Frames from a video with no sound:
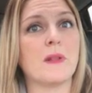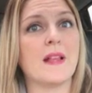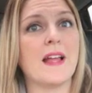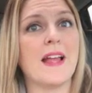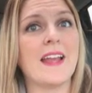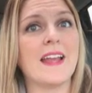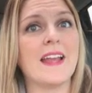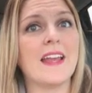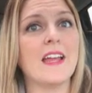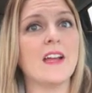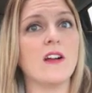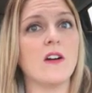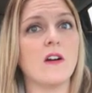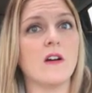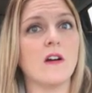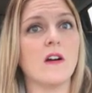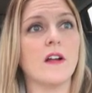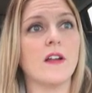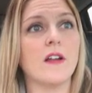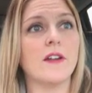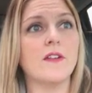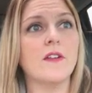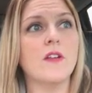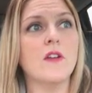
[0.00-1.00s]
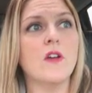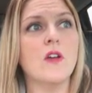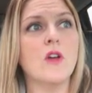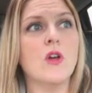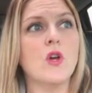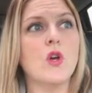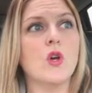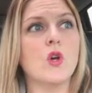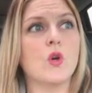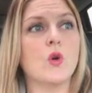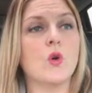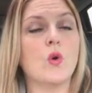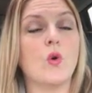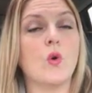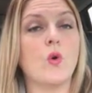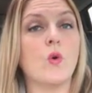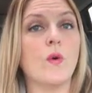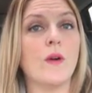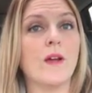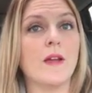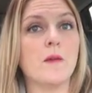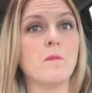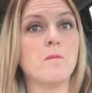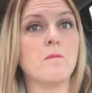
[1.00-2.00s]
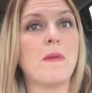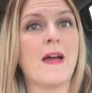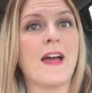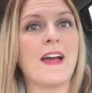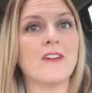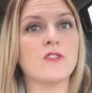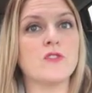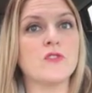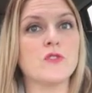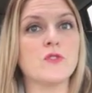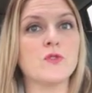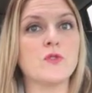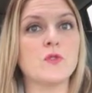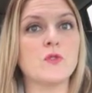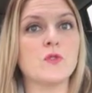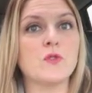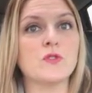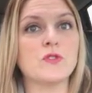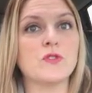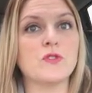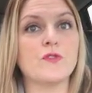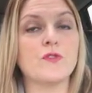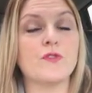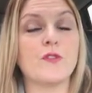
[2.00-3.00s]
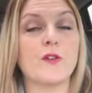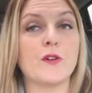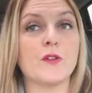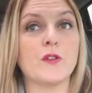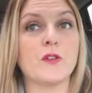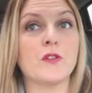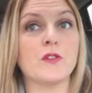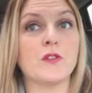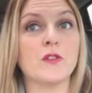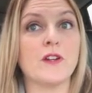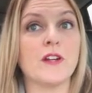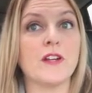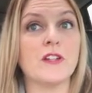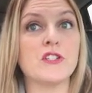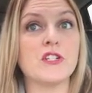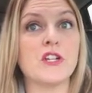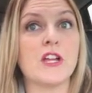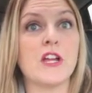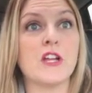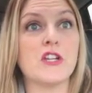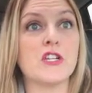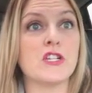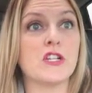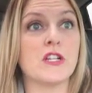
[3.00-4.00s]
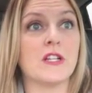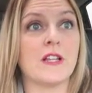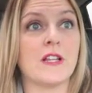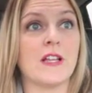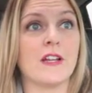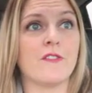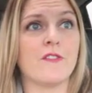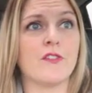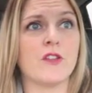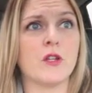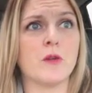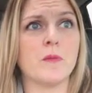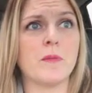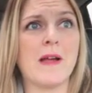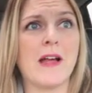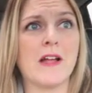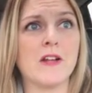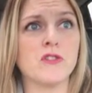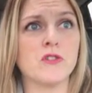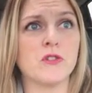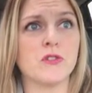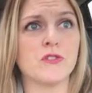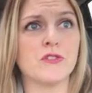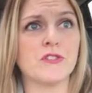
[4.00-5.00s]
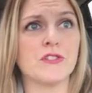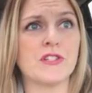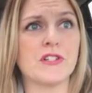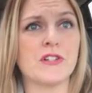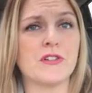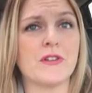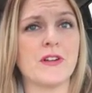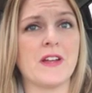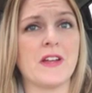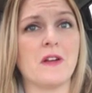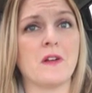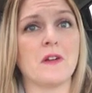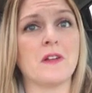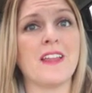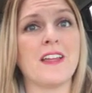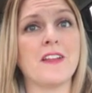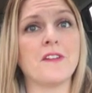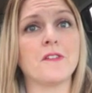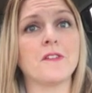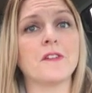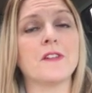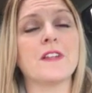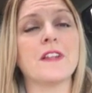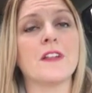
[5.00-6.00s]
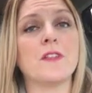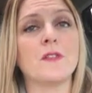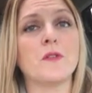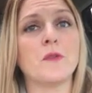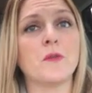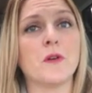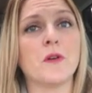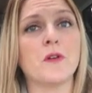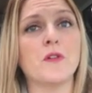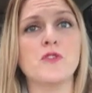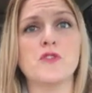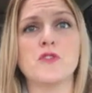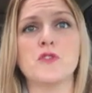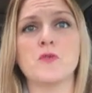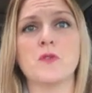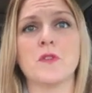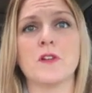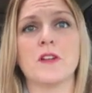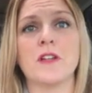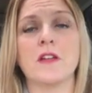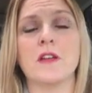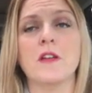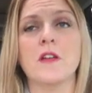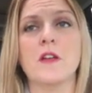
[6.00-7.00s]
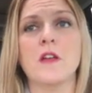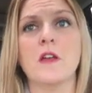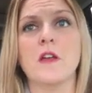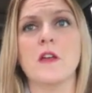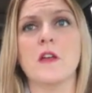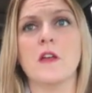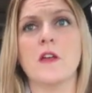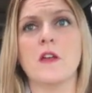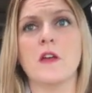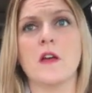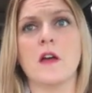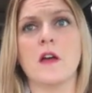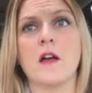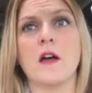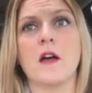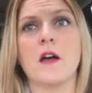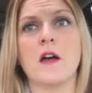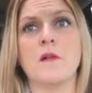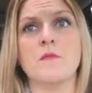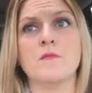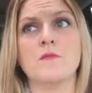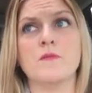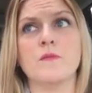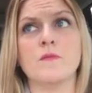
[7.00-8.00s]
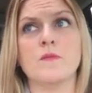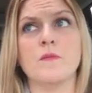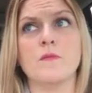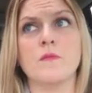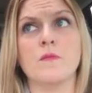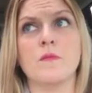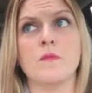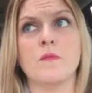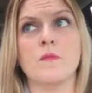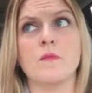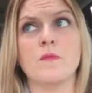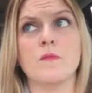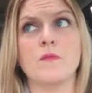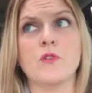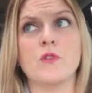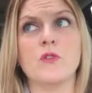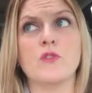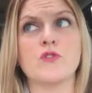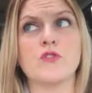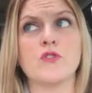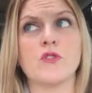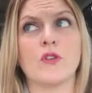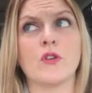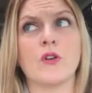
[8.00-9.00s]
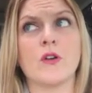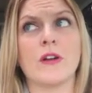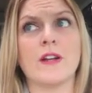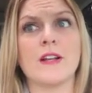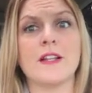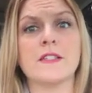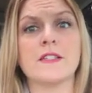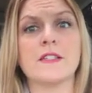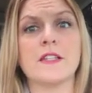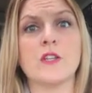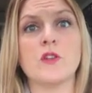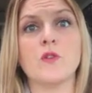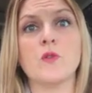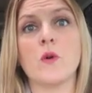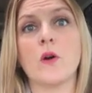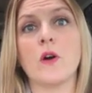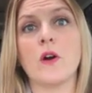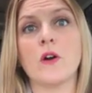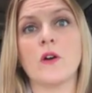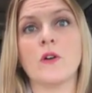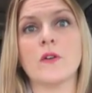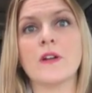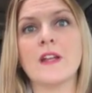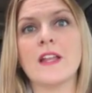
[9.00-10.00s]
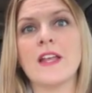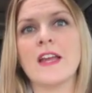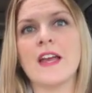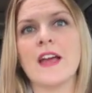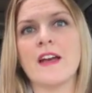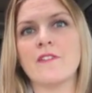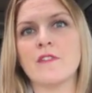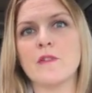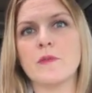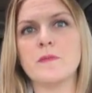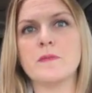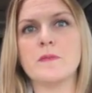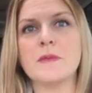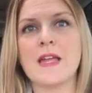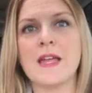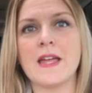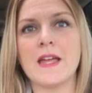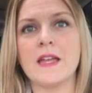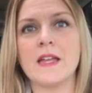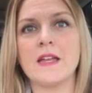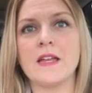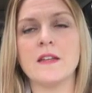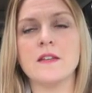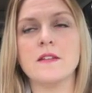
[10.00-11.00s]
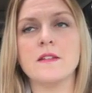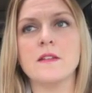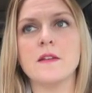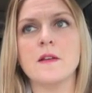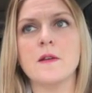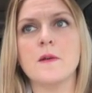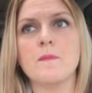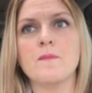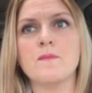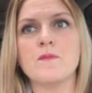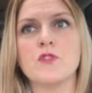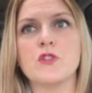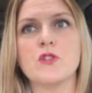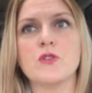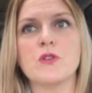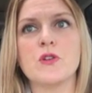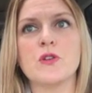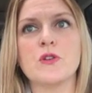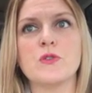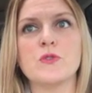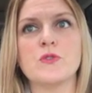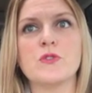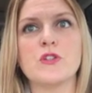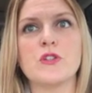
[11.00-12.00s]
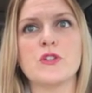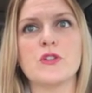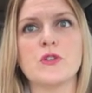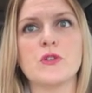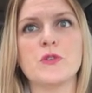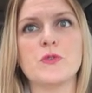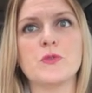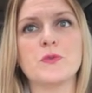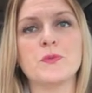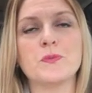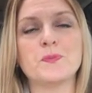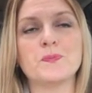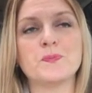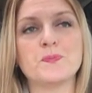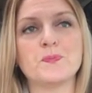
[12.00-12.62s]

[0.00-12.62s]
planning on going back to school to further their education, like for their bachelor's degree, or later on down the road you want to um, use your credits that you already have obtained to go to